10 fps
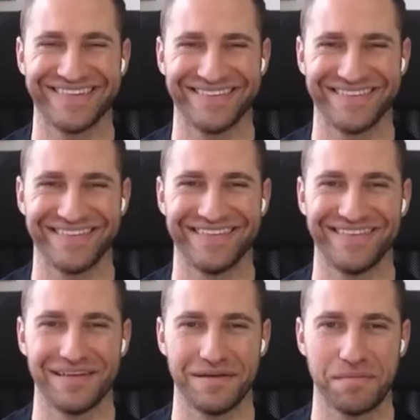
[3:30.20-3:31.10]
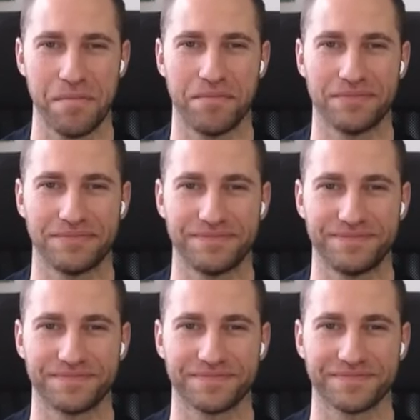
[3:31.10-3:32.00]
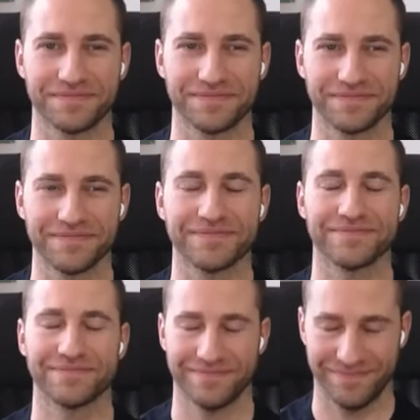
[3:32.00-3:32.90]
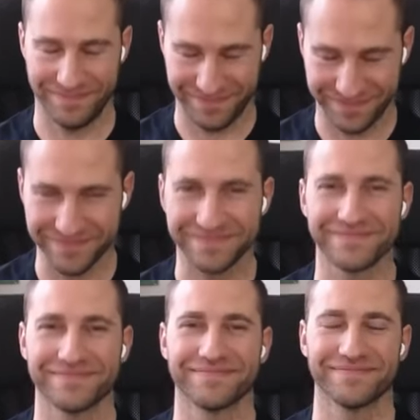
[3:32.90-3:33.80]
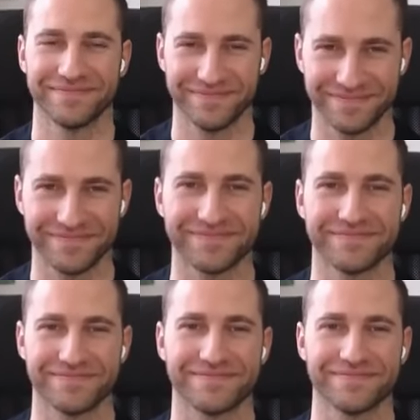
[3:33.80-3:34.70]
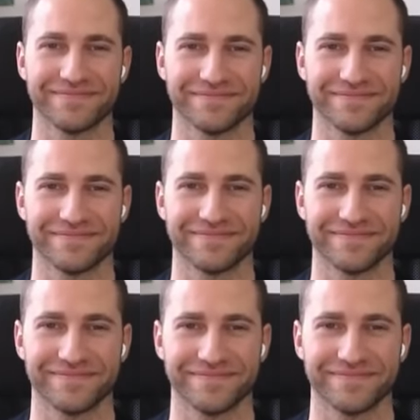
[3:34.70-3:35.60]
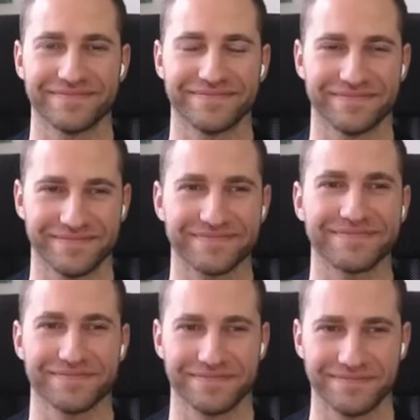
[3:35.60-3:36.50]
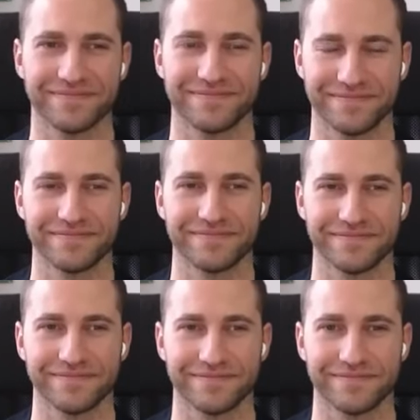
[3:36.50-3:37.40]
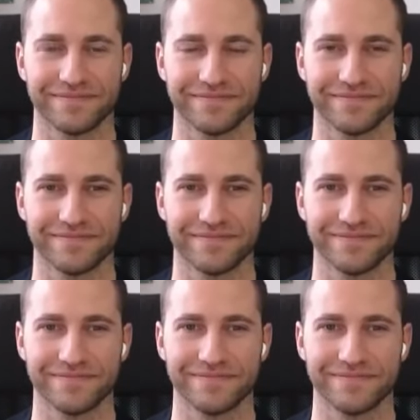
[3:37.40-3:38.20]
The person shown says nothing.